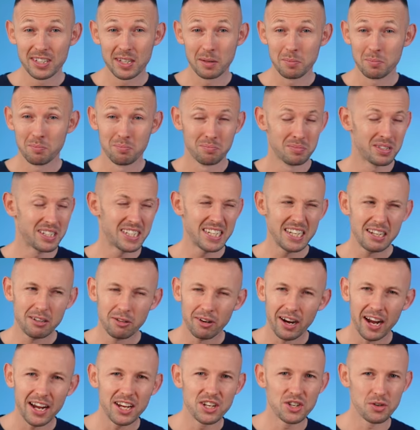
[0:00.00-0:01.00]
for some
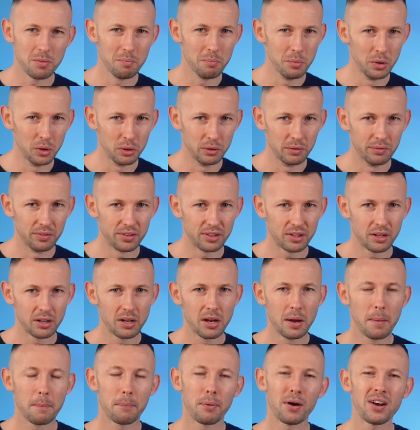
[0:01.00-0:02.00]
secret agent moves.
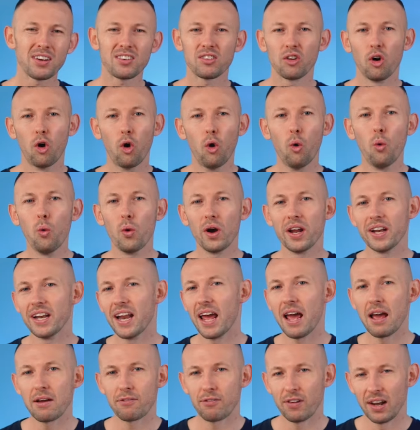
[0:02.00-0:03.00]
Press Alt and
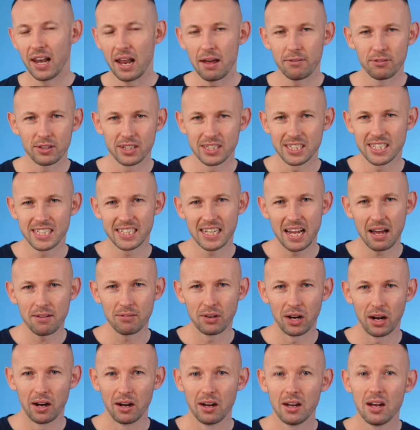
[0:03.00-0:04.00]
F11
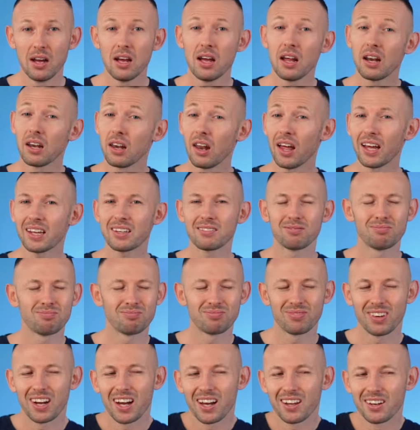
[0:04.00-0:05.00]
together, like
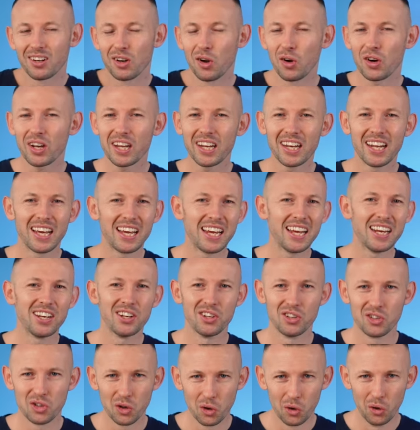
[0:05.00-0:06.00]
unlocking a
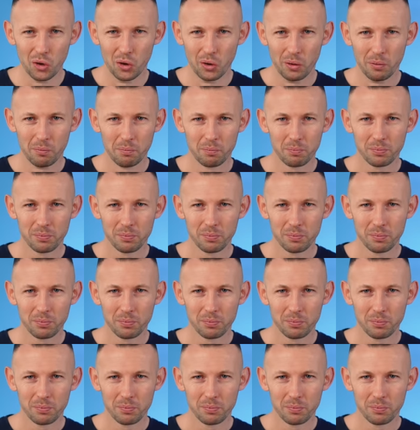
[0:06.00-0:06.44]
hidden door.